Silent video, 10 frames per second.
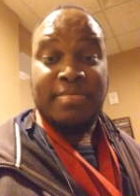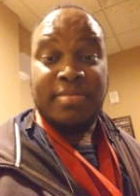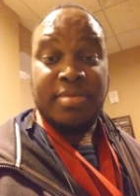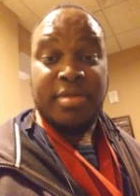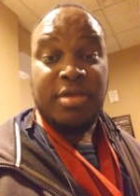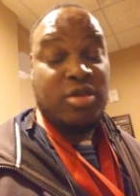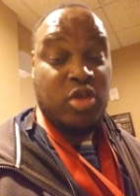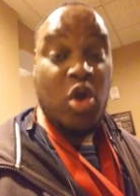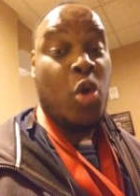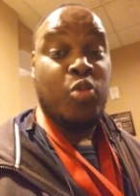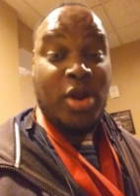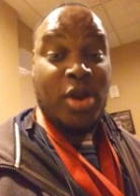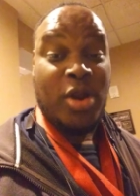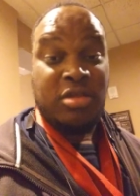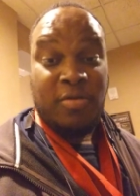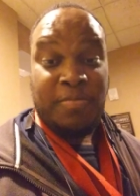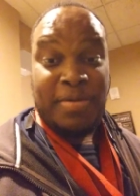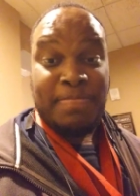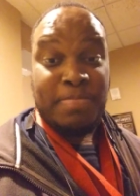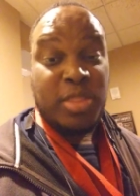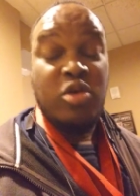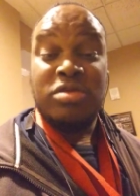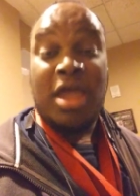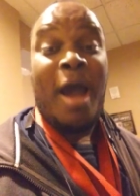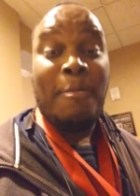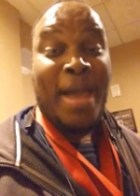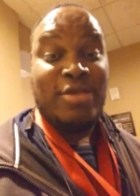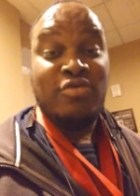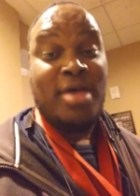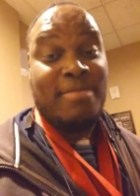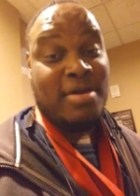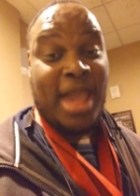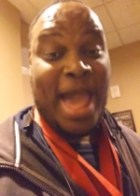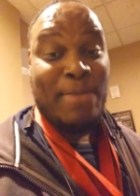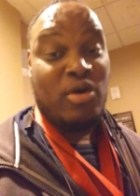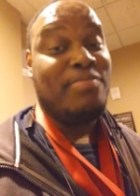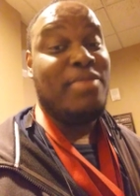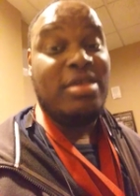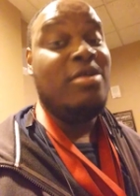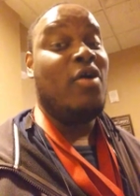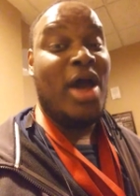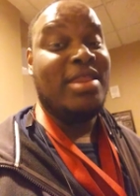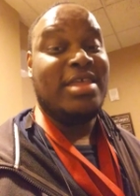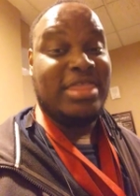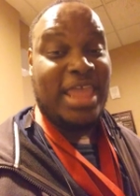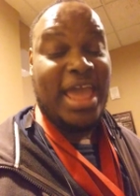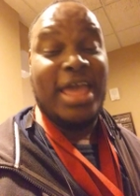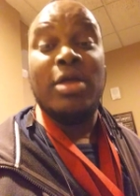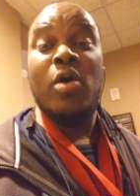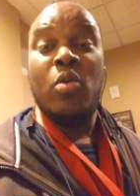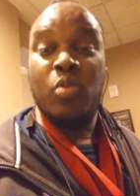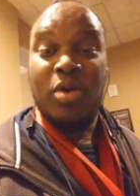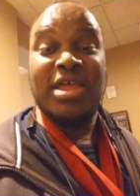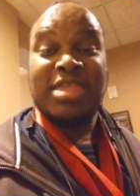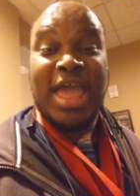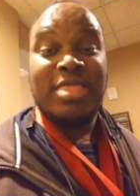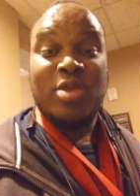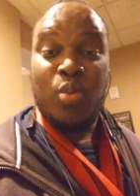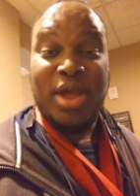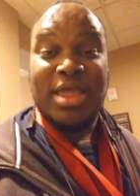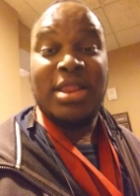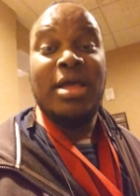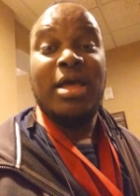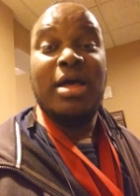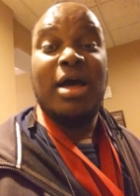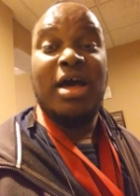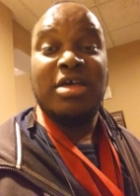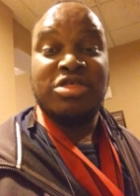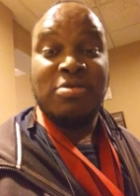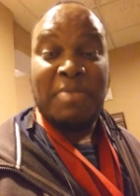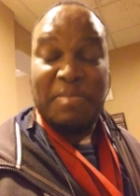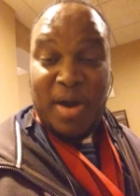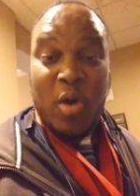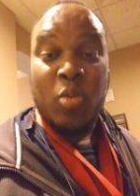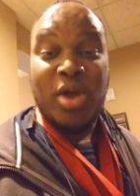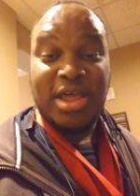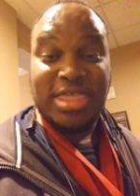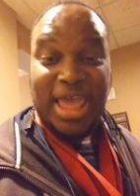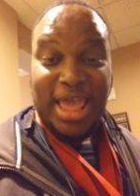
You're really stupid. You talking about you love your Cowboys, but you don't understand what it takes to win a Super Bowl with a team.